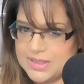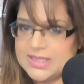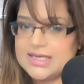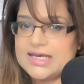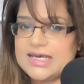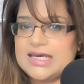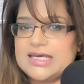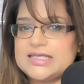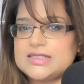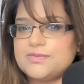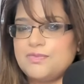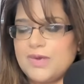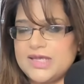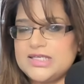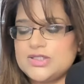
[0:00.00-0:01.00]
It's
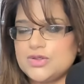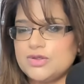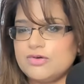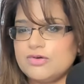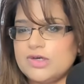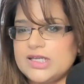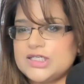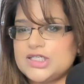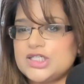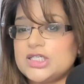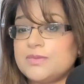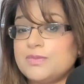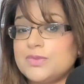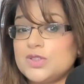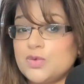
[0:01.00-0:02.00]
based on a relationship
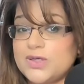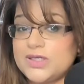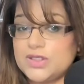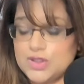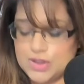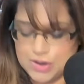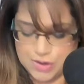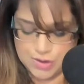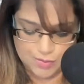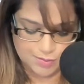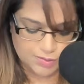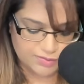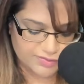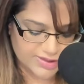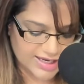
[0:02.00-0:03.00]
between two
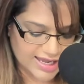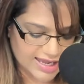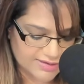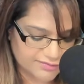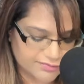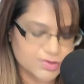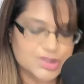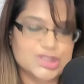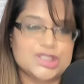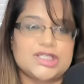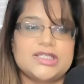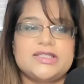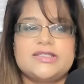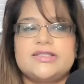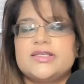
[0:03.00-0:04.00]
moving averages,
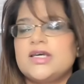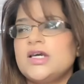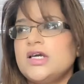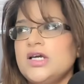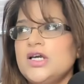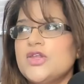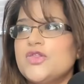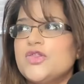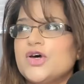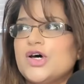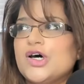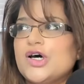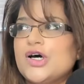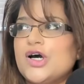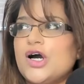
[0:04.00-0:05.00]
the
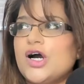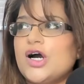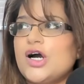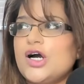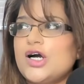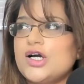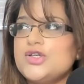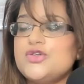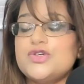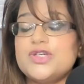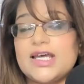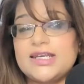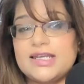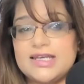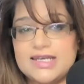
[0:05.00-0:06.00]

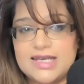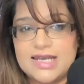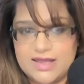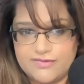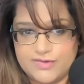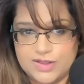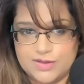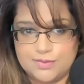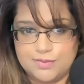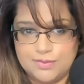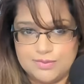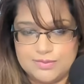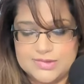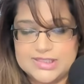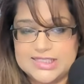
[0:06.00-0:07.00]

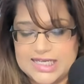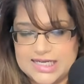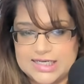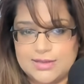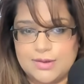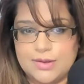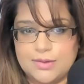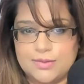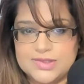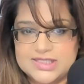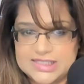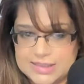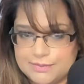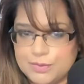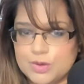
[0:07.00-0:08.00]
111-day
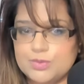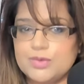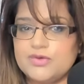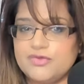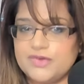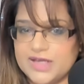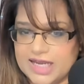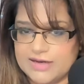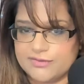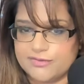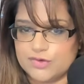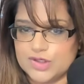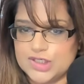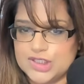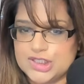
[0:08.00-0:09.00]
simple moving
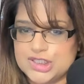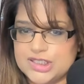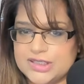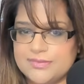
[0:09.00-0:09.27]
average,